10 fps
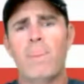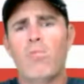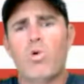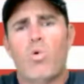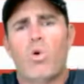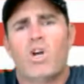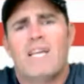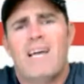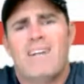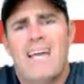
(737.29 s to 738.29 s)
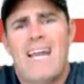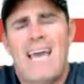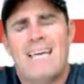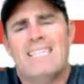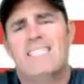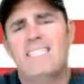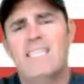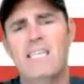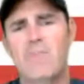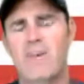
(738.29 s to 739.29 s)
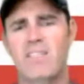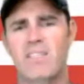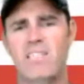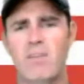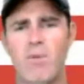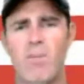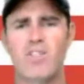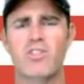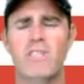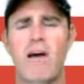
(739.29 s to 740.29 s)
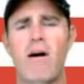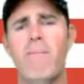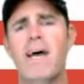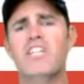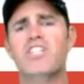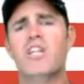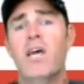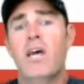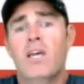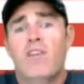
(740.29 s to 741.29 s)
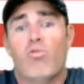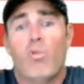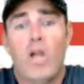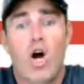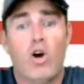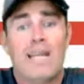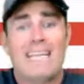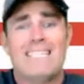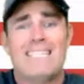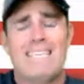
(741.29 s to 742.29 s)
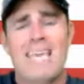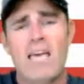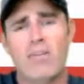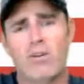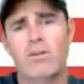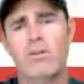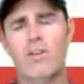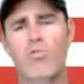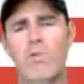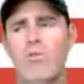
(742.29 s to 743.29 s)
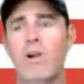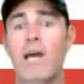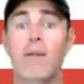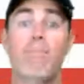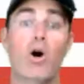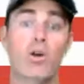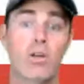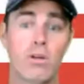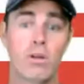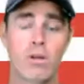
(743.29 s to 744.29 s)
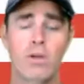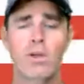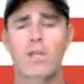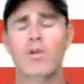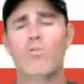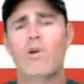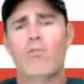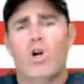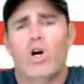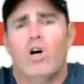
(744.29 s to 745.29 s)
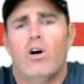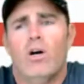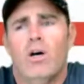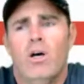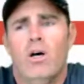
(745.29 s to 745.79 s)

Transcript: We're working out kind of as a team of muscles. Now imagine if we all got together and we were at a park and we were all